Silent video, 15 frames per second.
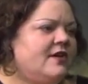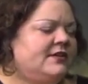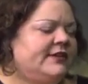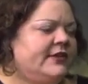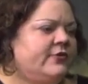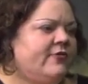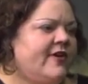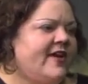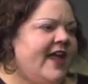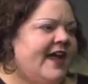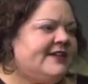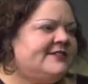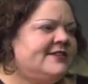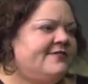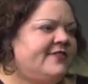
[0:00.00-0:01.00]
literary
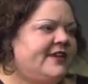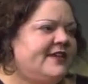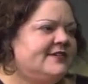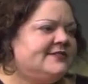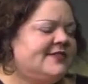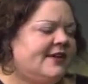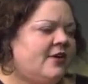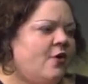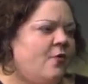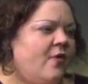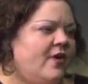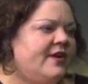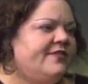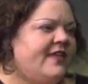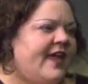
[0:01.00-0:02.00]
activities that go
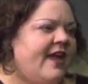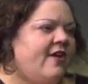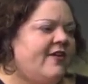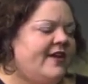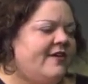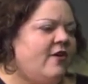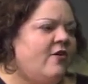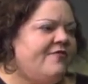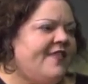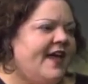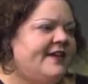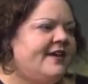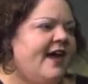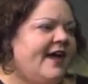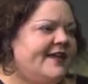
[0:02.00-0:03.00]
on in the area on
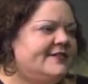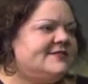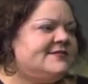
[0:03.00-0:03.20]
that night.